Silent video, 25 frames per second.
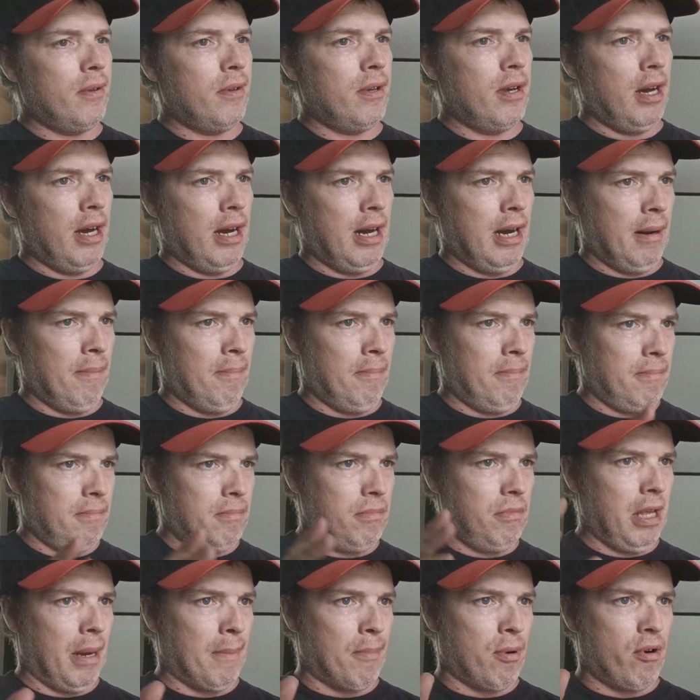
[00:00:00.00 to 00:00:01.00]

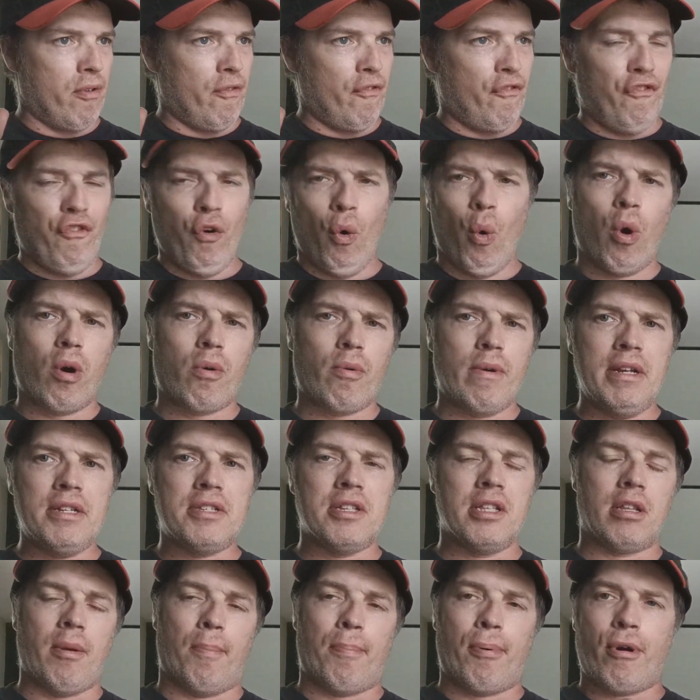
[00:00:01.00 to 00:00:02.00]
Number 4
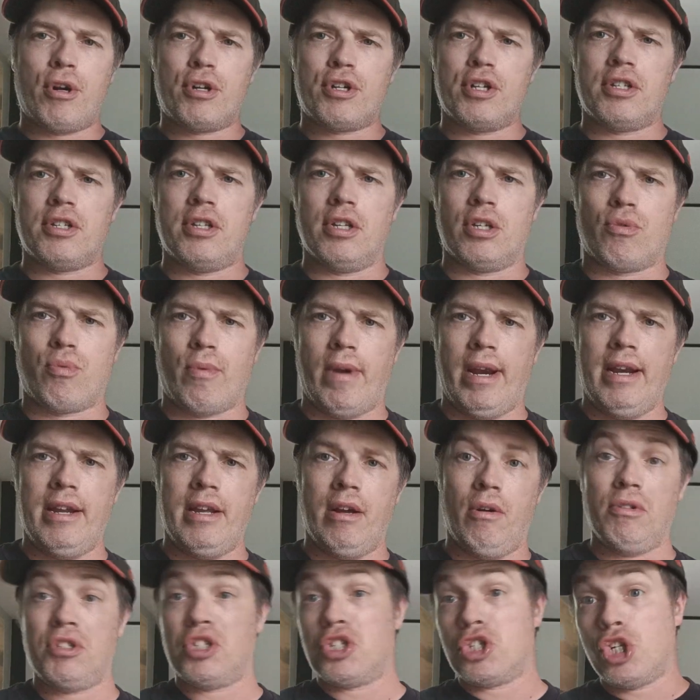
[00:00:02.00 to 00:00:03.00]
reason to purchase this
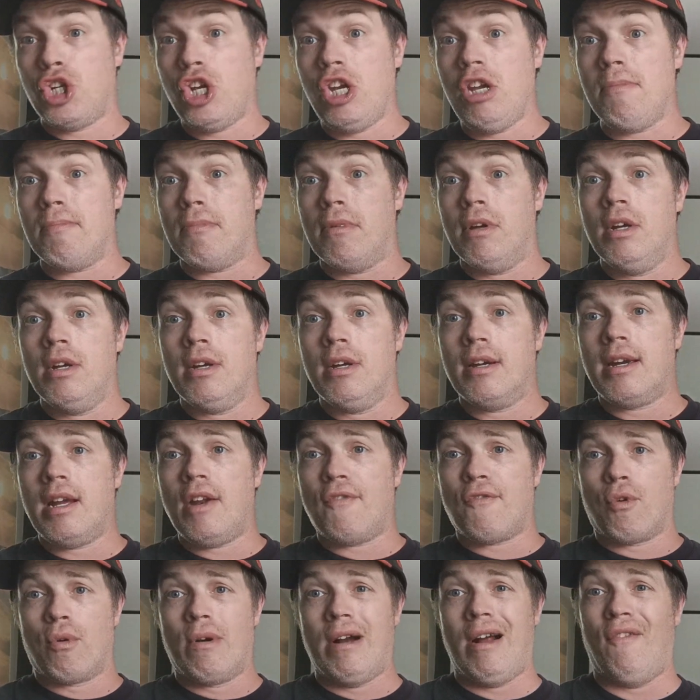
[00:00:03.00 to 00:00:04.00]
radio, it's cheap. You get
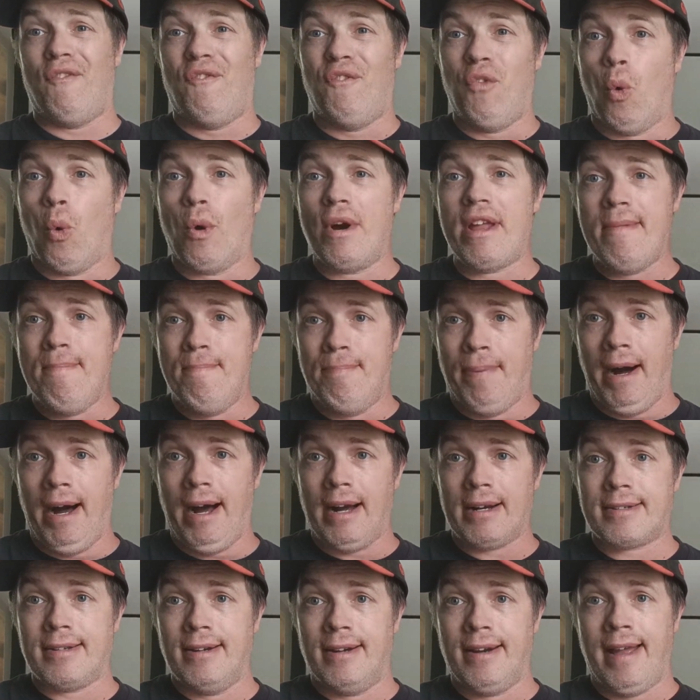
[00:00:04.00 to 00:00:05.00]
it for around $40
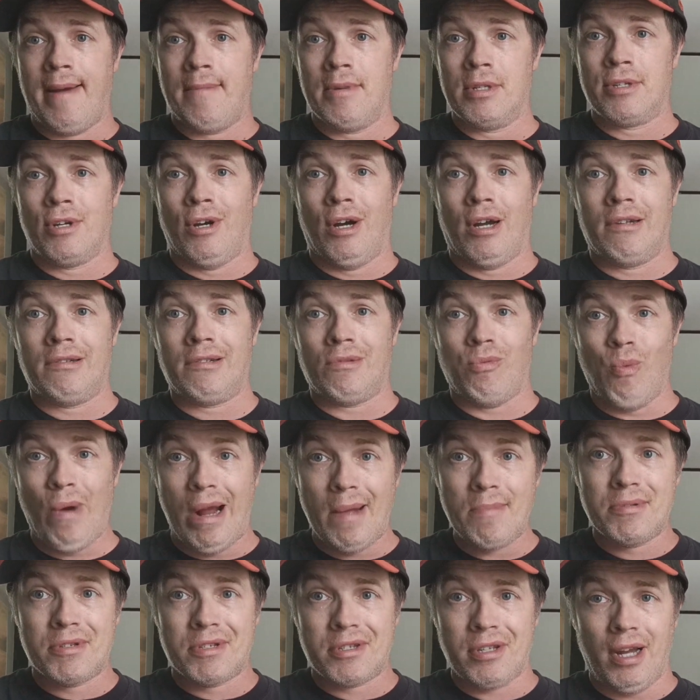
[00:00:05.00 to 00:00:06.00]
on Amazon's
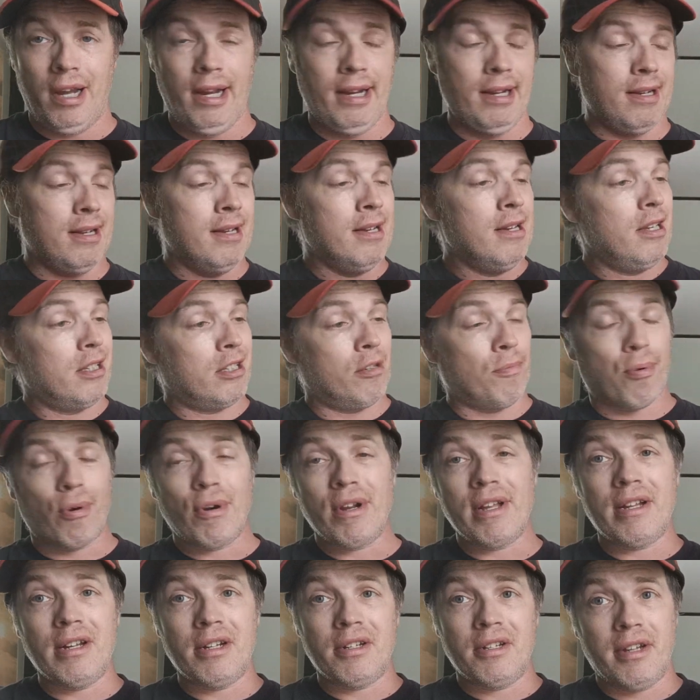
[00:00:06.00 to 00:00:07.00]
website. It's a
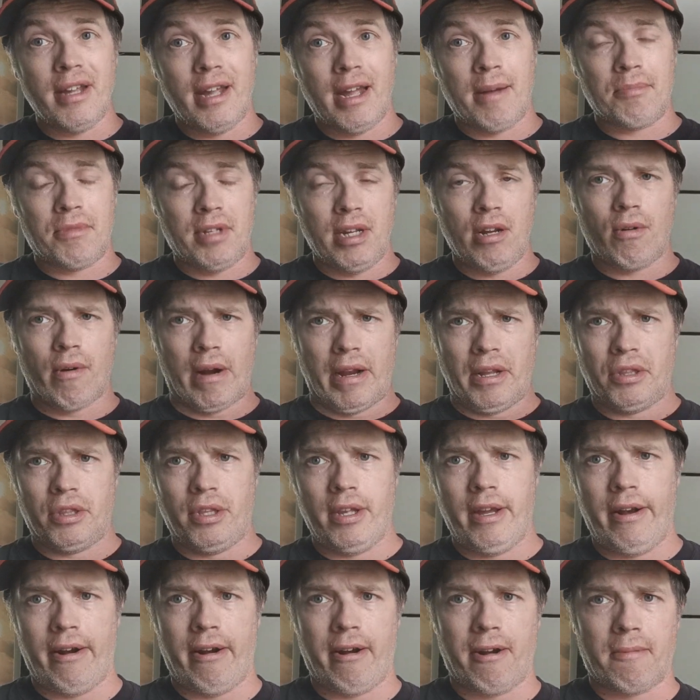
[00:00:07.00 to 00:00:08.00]
pretty good damn deal right
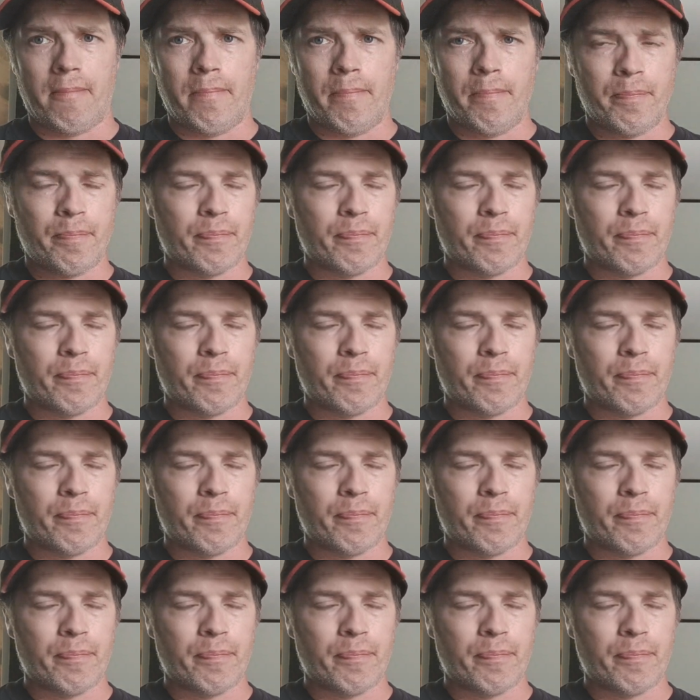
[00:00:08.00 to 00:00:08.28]
there.